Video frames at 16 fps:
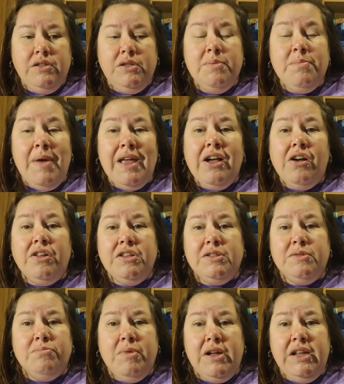to make all
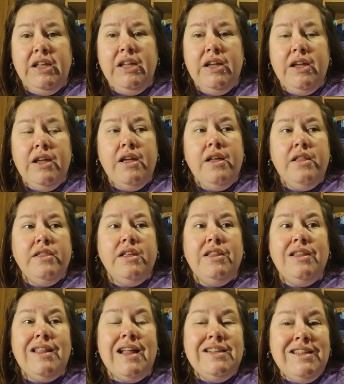this money
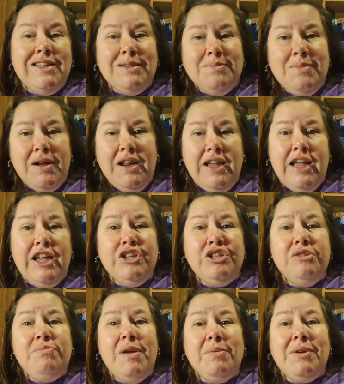then that's his money. He
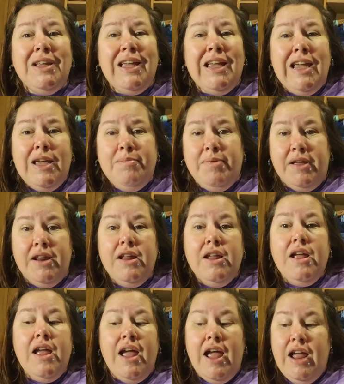should be able to keep it
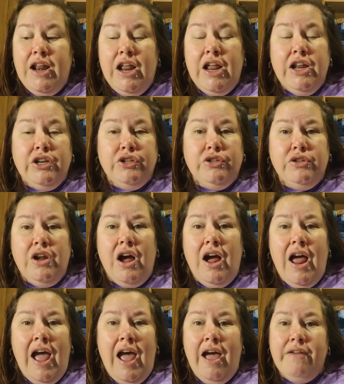and, and
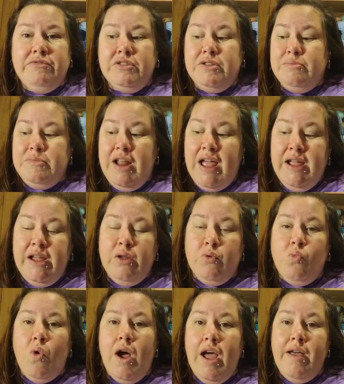not have some
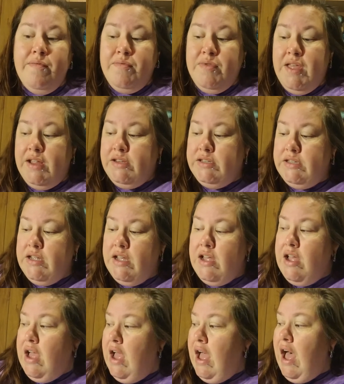nagging wife that's,
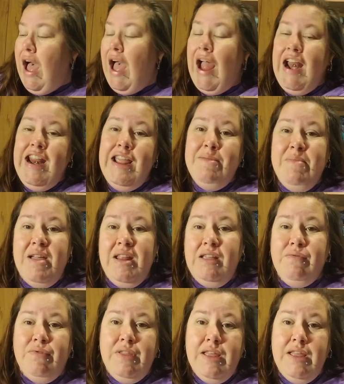I need money for